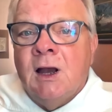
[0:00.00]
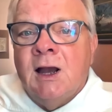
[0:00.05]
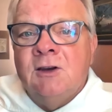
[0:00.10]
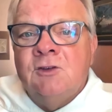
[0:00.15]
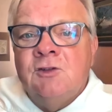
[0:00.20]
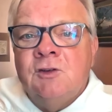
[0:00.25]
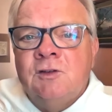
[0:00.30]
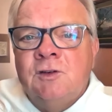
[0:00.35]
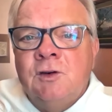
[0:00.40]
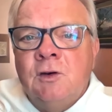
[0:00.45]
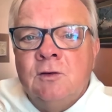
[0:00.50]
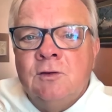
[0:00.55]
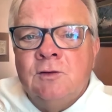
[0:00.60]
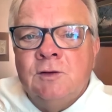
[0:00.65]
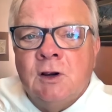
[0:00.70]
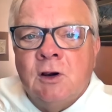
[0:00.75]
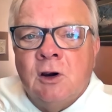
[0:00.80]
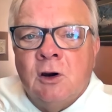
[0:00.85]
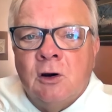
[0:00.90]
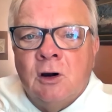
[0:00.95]
I just
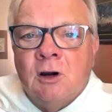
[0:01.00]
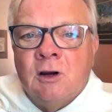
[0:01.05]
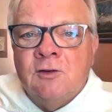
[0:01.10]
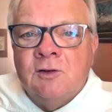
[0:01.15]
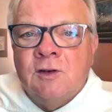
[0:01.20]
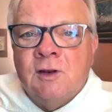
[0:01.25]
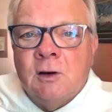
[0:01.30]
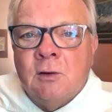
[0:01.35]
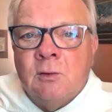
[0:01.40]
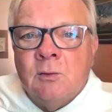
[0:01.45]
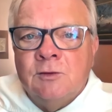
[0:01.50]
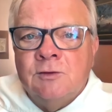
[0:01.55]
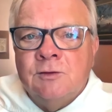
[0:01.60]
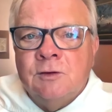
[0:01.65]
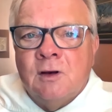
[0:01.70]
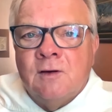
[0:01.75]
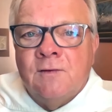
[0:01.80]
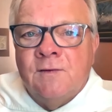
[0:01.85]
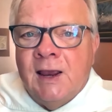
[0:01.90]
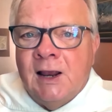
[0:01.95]
used the courage that
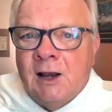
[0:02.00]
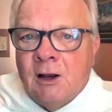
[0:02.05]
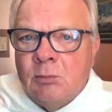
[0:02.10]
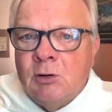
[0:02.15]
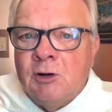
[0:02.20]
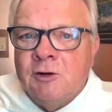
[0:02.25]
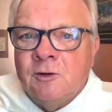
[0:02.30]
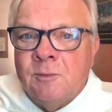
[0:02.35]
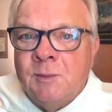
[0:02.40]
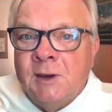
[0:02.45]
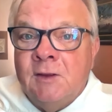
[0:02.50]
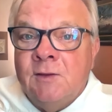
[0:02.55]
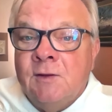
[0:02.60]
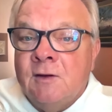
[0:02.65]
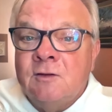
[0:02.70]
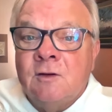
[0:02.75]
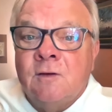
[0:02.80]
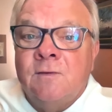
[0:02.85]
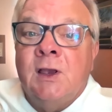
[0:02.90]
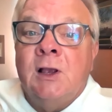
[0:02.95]
was available to me,
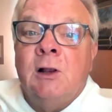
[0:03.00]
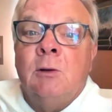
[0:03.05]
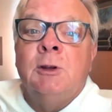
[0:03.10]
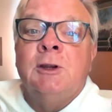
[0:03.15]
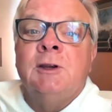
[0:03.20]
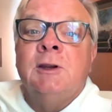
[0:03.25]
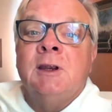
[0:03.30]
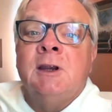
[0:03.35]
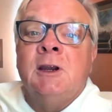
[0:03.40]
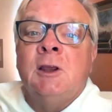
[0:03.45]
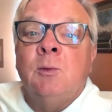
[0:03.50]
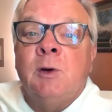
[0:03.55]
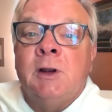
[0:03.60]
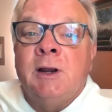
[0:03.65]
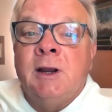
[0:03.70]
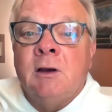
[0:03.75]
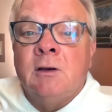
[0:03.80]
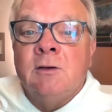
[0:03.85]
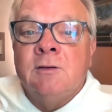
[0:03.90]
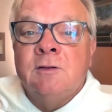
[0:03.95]
that's available to anyone
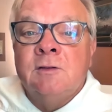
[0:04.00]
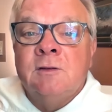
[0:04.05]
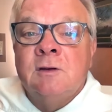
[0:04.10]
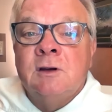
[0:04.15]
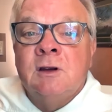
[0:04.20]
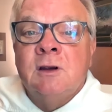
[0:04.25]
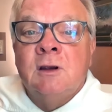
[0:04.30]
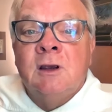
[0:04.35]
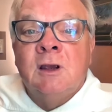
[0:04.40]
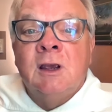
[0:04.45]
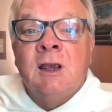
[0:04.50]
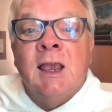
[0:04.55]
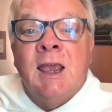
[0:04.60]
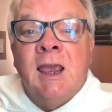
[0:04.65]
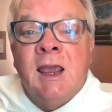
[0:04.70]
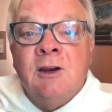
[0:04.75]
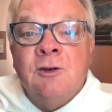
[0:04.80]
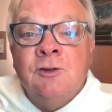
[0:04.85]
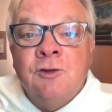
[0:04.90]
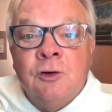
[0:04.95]
else.
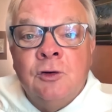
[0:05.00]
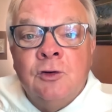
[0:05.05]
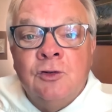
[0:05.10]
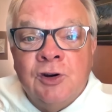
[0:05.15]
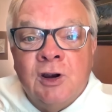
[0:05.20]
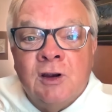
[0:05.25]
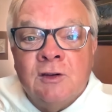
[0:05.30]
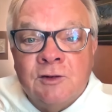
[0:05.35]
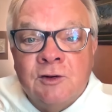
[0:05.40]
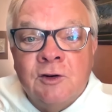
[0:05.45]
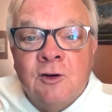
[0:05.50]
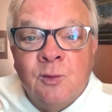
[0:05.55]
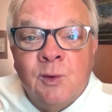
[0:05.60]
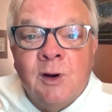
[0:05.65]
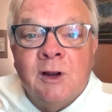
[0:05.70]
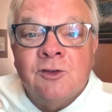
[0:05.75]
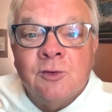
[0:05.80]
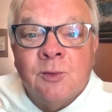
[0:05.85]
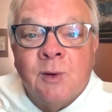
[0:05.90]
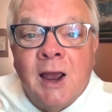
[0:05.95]
Can't you just do
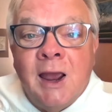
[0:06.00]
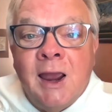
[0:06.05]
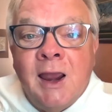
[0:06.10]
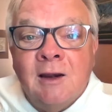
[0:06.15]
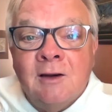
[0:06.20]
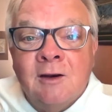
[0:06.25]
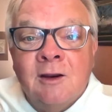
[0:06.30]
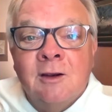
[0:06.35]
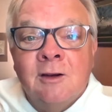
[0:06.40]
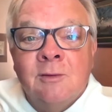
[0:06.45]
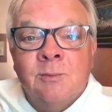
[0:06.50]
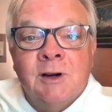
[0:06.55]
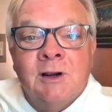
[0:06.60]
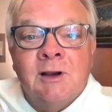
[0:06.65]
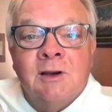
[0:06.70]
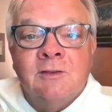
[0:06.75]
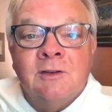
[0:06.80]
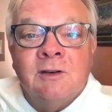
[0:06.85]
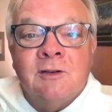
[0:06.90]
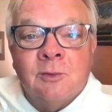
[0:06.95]
what's right
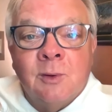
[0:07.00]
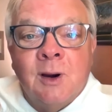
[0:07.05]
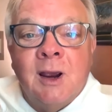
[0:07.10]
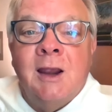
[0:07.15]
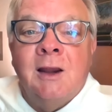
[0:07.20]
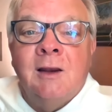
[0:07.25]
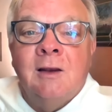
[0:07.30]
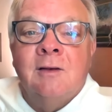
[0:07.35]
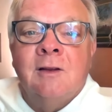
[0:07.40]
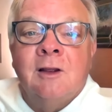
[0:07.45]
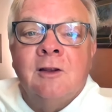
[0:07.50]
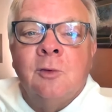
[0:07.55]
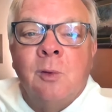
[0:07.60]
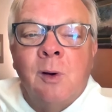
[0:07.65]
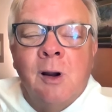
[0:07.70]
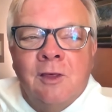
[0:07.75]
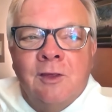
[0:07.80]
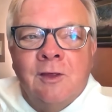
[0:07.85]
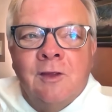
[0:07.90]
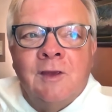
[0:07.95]
because it's right? That's
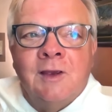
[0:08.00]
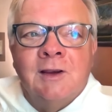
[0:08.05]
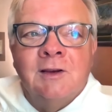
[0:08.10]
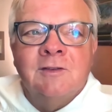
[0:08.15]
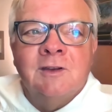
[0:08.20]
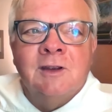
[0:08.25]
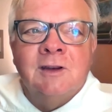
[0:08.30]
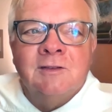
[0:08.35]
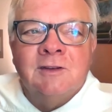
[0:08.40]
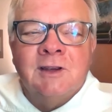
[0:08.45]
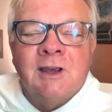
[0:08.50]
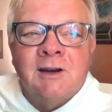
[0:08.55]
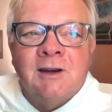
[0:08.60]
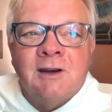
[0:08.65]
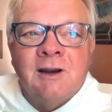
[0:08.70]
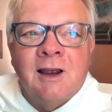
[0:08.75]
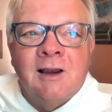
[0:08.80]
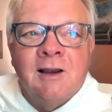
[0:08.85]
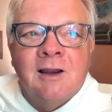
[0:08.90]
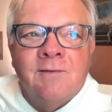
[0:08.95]
one of the things he said.
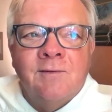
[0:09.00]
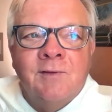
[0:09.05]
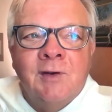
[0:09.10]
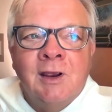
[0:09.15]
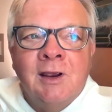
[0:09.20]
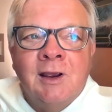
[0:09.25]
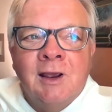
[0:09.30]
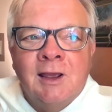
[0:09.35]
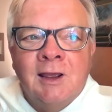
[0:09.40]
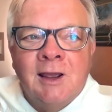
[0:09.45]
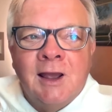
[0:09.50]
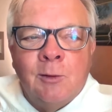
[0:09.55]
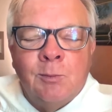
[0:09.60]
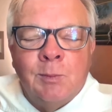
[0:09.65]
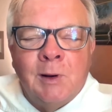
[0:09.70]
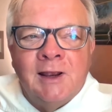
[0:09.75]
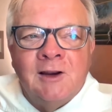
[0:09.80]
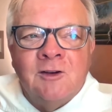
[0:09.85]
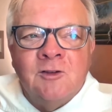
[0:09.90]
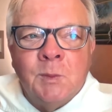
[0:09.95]
I loved how
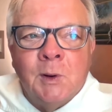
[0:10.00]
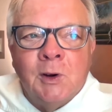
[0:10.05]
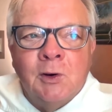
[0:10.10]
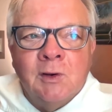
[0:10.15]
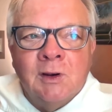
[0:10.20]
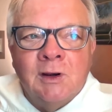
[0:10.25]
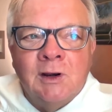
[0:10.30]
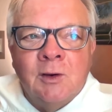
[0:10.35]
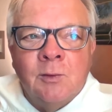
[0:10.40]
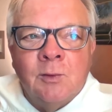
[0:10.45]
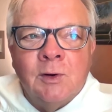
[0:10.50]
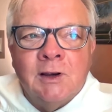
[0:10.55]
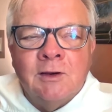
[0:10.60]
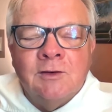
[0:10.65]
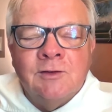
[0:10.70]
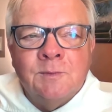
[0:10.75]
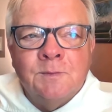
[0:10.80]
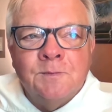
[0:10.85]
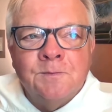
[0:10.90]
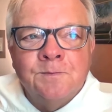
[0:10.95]
plain spoken he
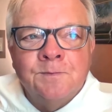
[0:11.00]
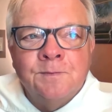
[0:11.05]
was.